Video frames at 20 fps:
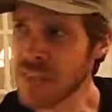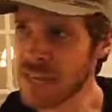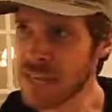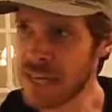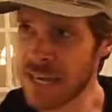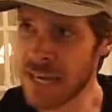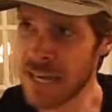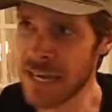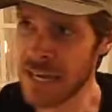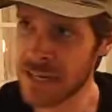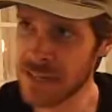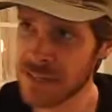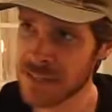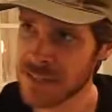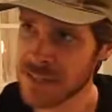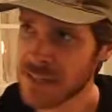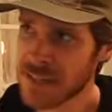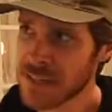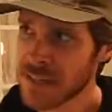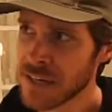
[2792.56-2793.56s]

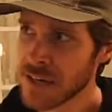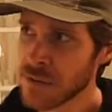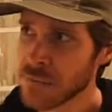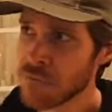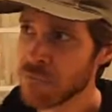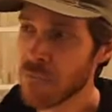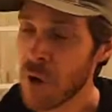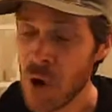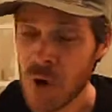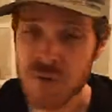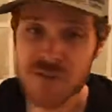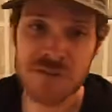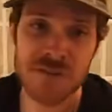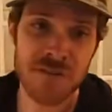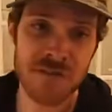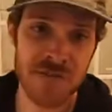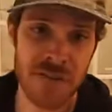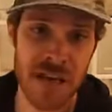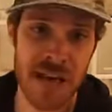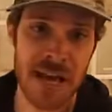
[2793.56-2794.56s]
And most
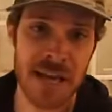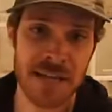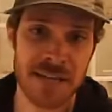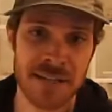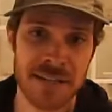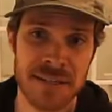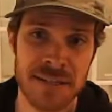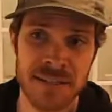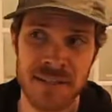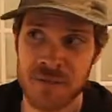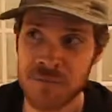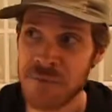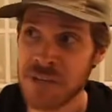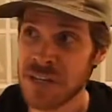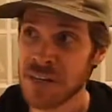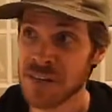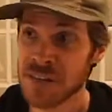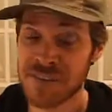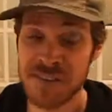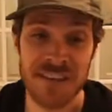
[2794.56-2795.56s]
of that is
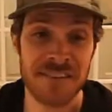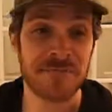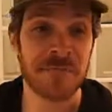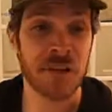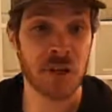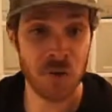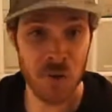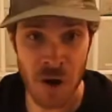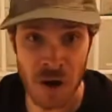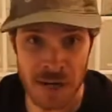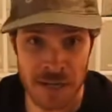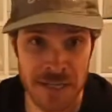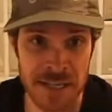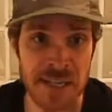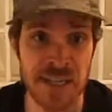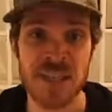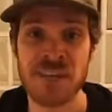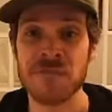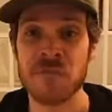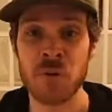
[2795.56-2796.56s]
because they've been grinding
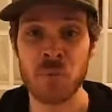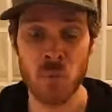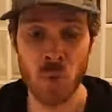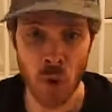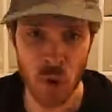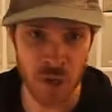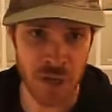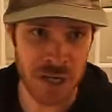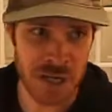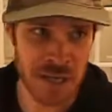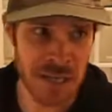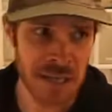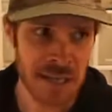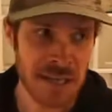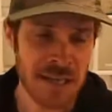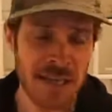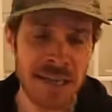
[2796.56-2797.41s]
and they've been working,